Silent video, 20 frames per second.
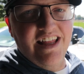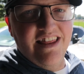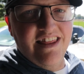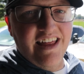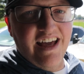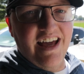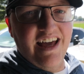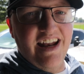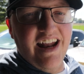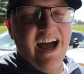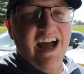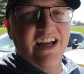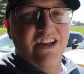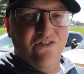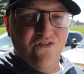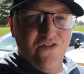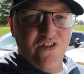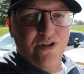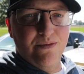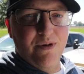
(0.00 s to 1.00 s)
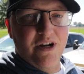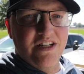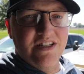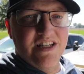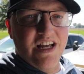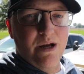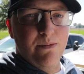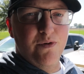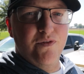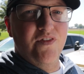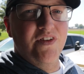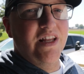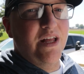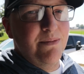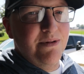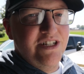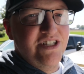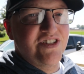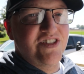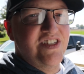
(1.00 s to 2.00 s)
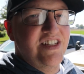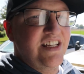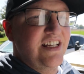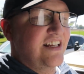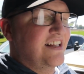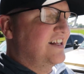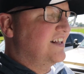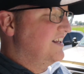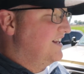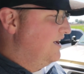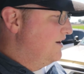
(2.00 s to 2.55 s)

that I can fit them on top of. And let me just see, I'm